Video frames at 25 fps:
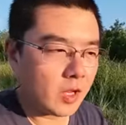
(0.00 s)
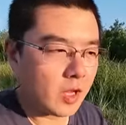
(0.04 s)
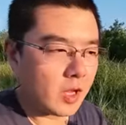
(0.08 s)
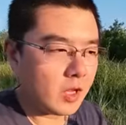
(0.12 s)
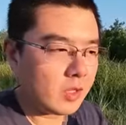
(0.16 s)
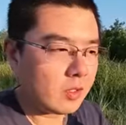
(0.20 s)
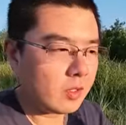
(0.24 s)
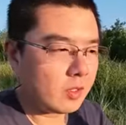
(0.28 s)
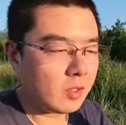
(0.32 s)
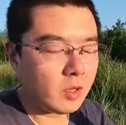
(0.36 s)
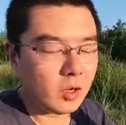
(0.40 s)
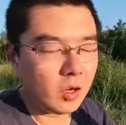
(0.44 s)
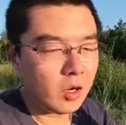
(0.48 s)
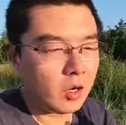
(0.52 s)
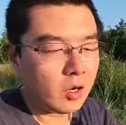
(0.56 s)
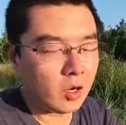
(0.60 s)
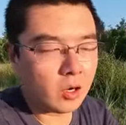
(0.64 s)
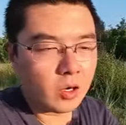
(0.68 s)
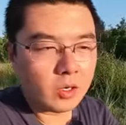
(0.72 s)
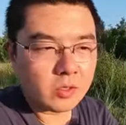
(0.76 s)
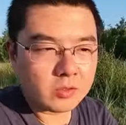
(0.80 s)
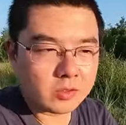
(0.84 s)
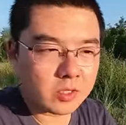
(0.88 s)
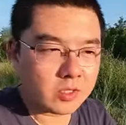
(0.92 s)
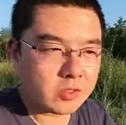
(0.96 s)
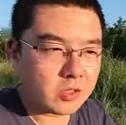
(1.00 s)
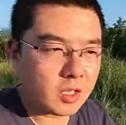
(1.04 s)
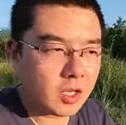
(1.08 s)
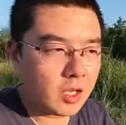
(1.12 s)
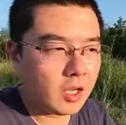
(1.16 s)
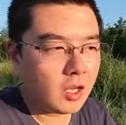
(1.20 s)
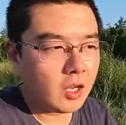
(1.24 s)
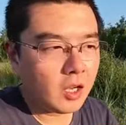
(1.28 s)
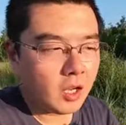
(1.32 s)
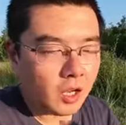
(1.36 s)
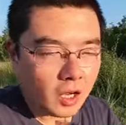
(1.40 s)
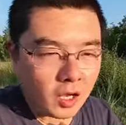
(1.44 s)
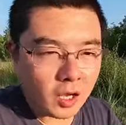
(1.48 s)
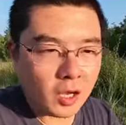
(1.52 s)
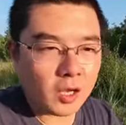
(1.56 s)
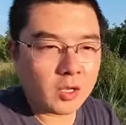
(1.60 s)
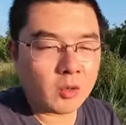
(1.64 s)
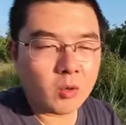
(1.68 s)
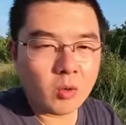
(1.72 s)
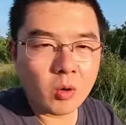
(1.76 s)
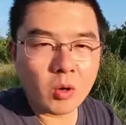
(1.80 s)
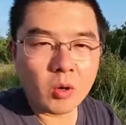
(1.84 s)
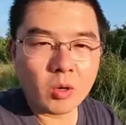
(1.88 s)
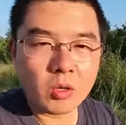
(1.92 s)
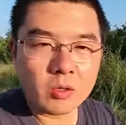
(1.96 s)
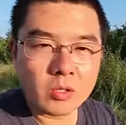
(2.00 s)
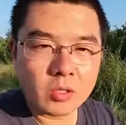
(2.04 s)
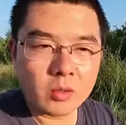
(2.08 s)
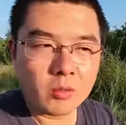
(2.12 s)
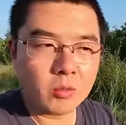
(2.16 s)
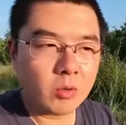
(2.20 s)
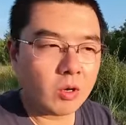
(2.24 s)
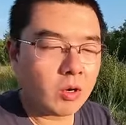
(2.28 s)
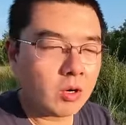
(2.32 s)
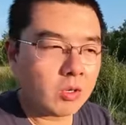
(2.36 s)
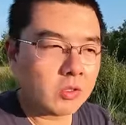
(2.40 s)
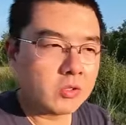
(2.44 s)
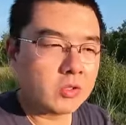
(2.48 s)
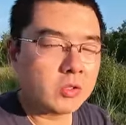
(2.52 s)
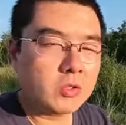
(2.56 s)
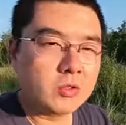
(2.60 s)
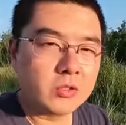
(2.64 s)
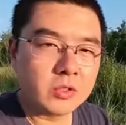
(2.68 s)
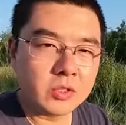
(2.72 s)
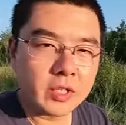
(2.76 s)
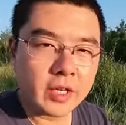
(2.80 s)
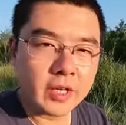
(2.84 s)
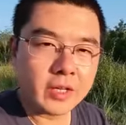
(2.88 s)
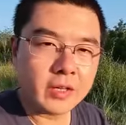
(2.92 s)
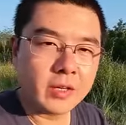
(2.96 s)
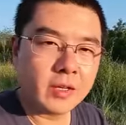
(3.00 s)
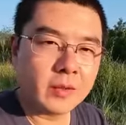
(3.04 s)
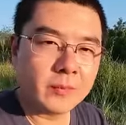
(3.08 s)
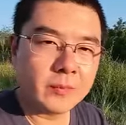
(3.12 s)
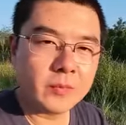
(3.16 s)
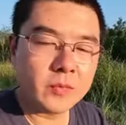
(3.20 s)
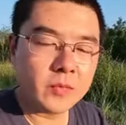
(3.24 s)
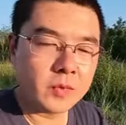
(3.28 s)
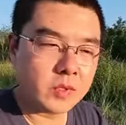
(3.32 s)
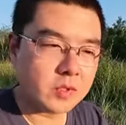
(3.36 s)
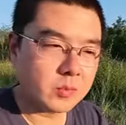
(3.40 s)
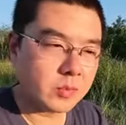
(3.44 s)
and all this high-quality raw DNG data